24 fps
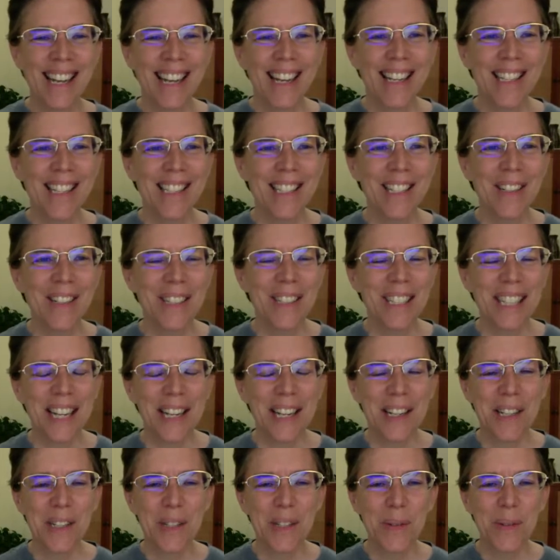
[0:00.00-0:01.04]
And so it's
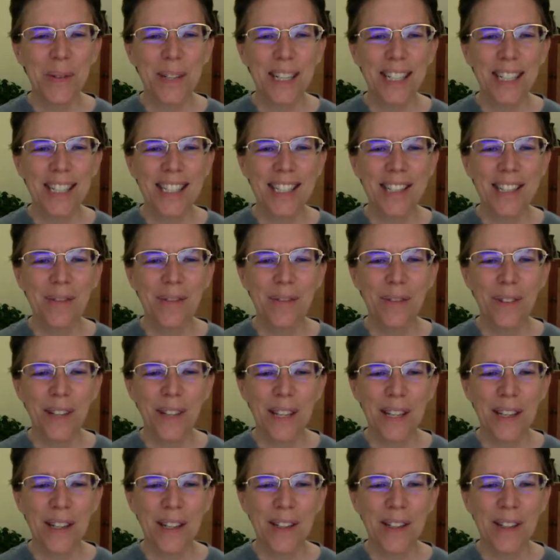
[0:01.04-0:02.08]
kind of sweet to
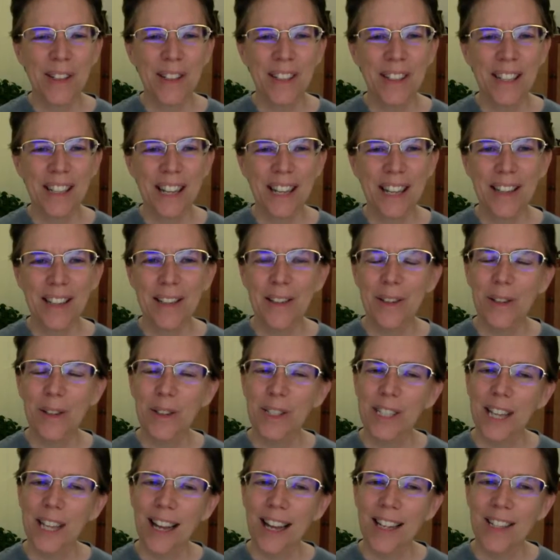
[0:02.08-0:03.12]
feel a little
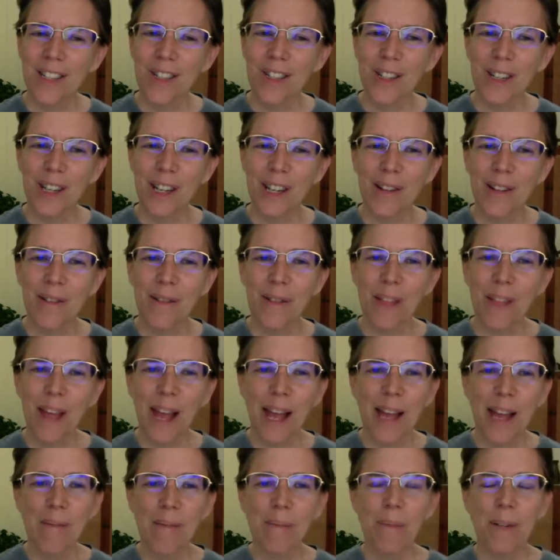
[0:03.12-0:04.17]
touch of
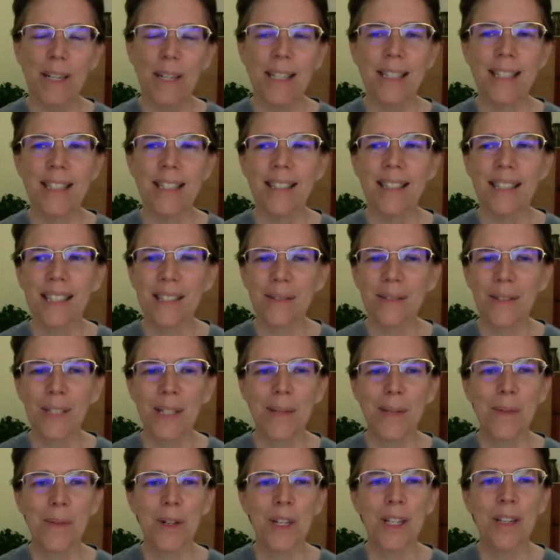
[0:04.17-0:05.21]
that presence of
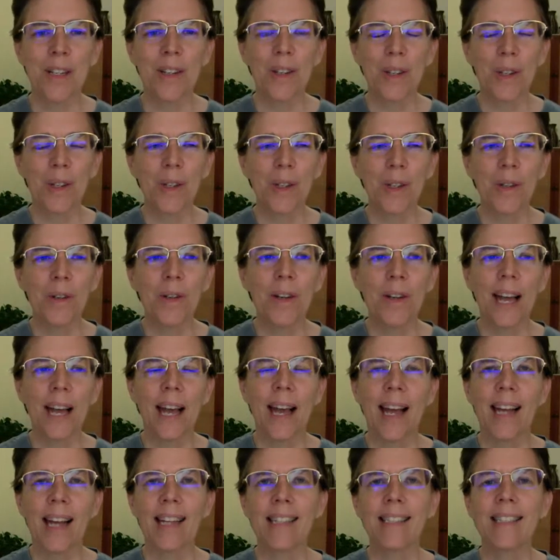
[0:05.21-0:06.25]
someone who
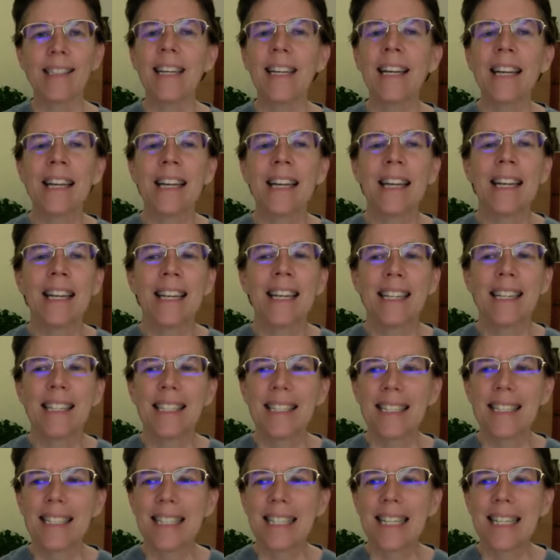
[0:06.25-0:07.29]
has
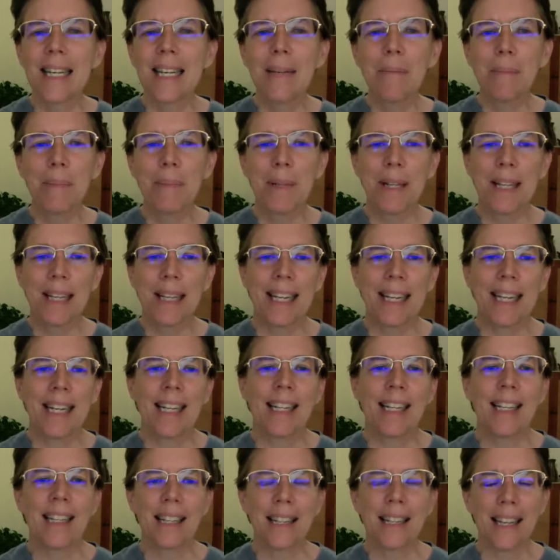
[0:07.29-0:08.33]
deeply
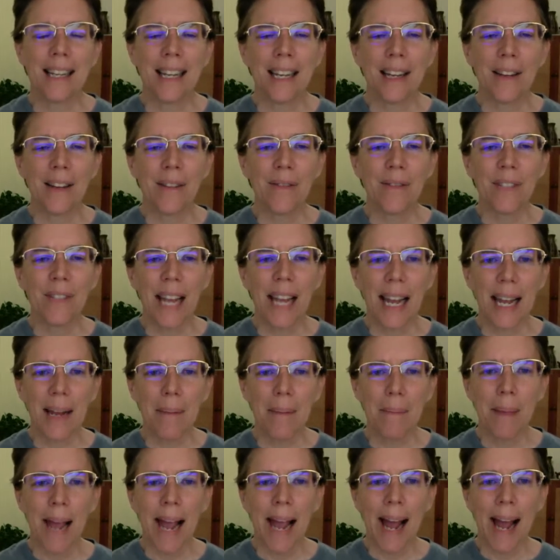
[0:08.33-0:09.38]
lived a
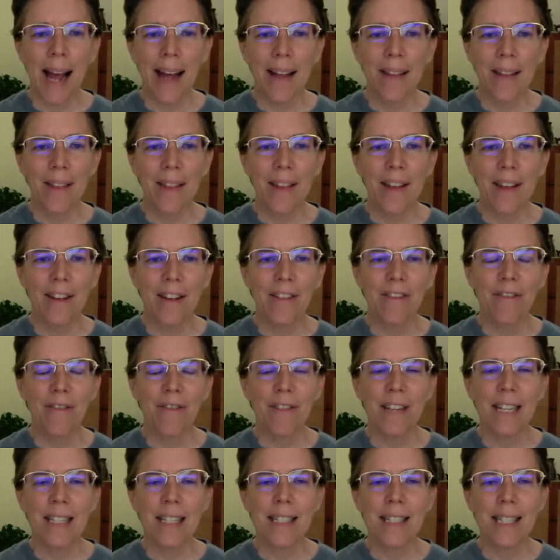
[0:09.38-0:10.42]
path of
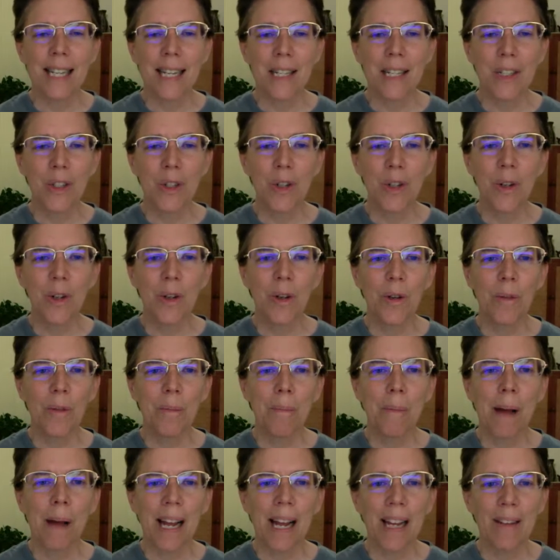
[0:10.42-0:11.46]
intentional,
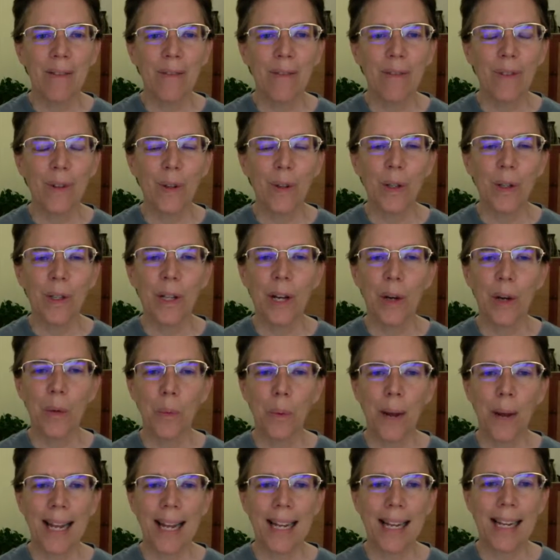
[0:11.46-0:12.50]
mindful
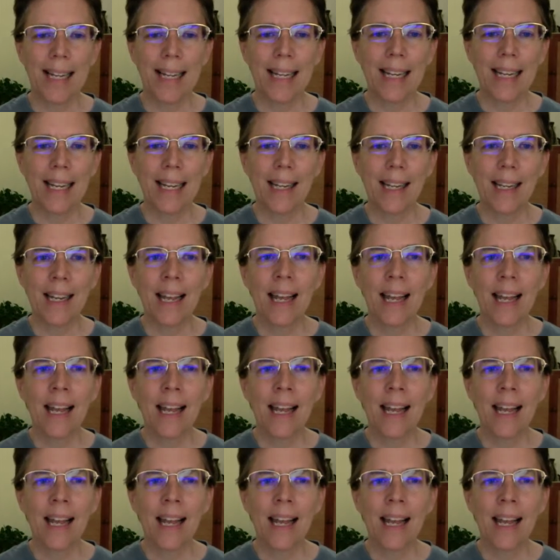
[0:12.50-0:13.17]
awakening